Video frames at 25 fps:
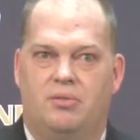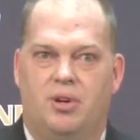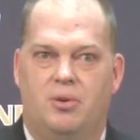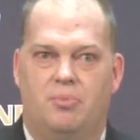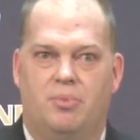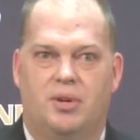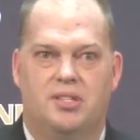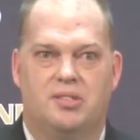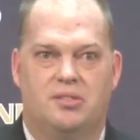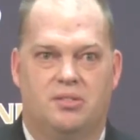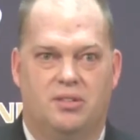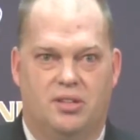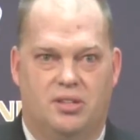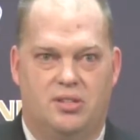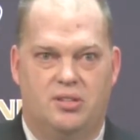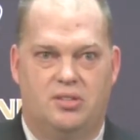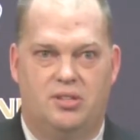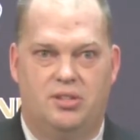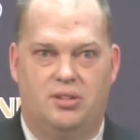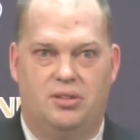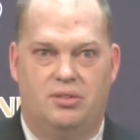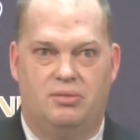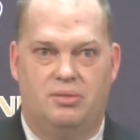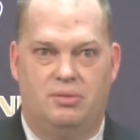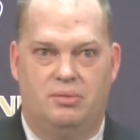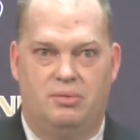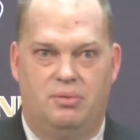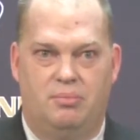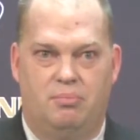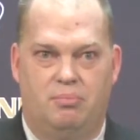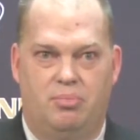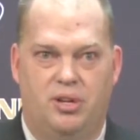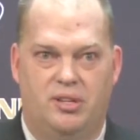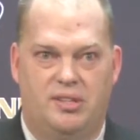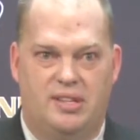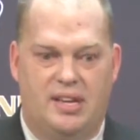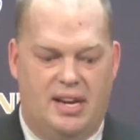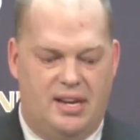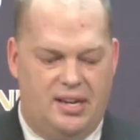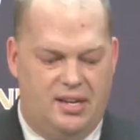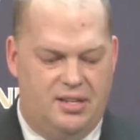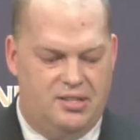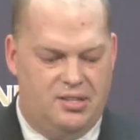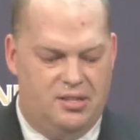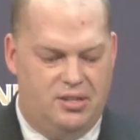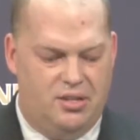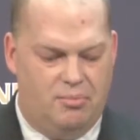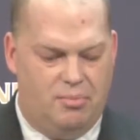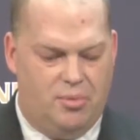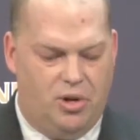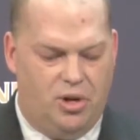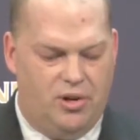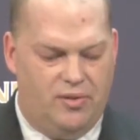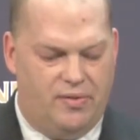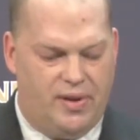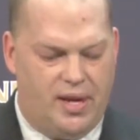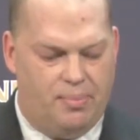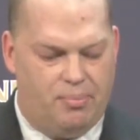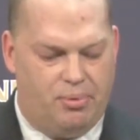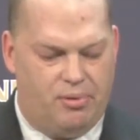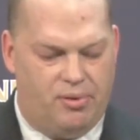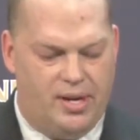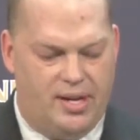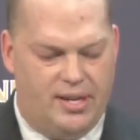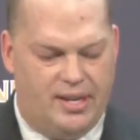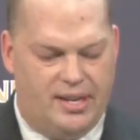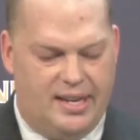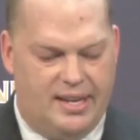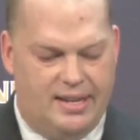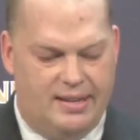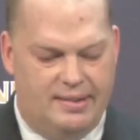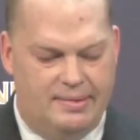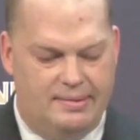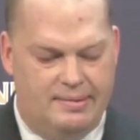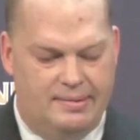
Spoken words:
we must look to put that into the modus operandi.